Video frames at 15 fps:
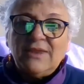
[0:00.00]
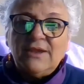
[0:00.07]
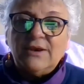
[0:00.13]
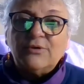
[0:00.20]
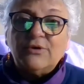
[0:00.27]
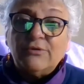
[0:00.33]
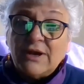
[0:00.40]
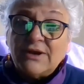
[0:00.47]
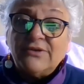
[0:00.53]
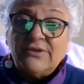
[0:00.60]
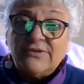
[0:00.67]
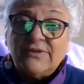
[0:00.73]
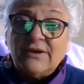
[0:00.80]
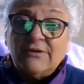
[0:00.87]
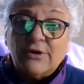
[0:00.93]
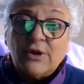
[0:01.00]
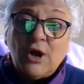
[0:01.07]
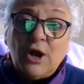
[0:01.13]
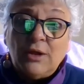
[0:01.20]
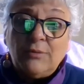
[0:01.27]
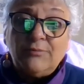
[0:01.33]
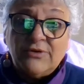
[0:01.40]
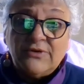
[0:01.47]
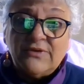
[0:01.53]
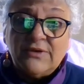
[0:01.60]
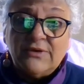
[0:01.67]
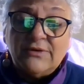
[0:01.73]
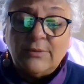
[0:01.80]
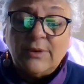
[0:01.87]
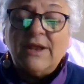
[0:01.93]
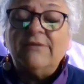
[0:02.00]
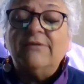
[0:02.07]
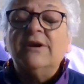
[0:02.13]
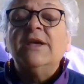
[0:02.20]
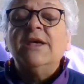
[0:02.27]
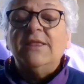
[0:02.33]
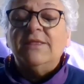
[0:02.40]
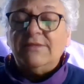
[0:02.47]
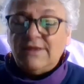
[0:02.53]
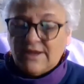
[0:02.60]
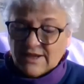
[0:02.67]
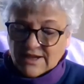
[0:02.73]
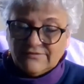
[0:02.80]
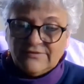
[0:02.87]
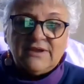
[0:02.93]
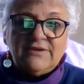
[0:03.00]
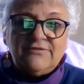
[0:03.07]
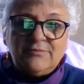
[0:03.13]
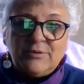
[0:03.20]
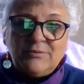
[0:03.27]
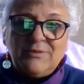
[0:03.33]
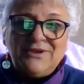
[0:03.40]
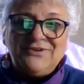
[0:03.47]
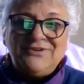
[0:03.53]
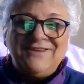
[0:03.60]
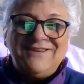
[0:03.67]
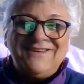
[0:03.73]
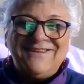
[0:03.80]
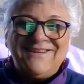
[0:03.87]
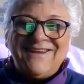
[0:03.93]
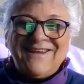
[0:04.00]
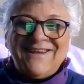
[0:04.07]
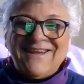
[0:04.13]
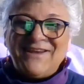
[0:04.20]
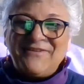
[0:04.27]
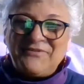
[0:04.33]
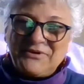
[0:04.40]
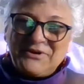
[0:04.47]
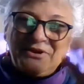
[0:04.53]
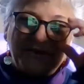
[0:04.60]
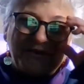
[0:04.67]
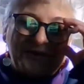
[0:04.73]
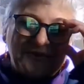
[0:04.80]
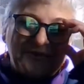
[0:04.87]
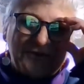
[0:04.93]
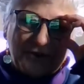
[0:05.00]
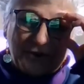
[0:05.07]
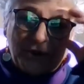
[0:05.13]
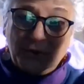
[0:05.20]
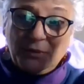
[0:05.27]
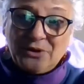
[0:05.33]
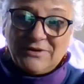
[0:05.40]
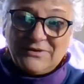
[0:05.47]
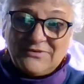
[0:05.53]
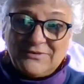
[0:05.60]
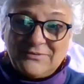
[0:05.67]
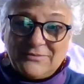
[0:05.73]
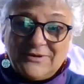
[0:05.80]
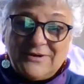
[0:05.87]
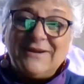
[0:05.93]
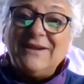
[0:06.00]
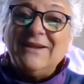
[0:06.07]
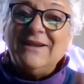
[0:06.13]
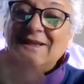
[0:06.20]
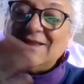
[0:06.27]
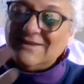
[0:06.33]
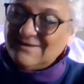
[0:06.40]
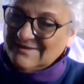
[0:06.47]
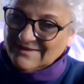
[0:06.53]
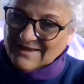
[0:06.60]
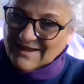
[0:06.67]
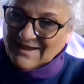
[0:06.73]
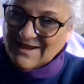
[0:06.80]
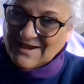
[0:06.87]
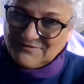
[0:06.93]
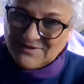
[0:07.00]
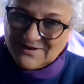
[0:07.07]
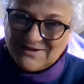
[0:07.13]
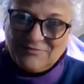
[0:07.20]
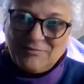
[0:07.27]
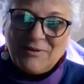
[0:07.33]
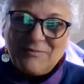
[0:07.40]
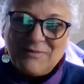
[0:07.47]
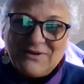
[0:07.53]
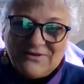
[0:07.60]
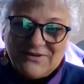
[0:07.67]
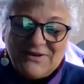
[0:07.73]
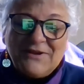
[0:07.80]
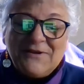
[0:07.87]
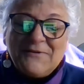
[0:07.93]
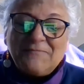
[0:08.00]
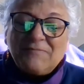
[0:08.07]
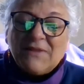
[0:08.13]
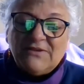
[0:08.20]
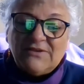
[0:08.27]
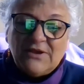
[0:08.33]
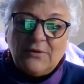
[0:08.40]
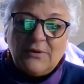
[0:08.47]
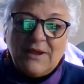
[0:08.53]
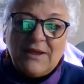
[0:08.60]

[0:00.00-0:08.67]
correctional center at all, prison or whatever, they have to give permission. If you're going to use your coworkers at work, they have to give permission. So,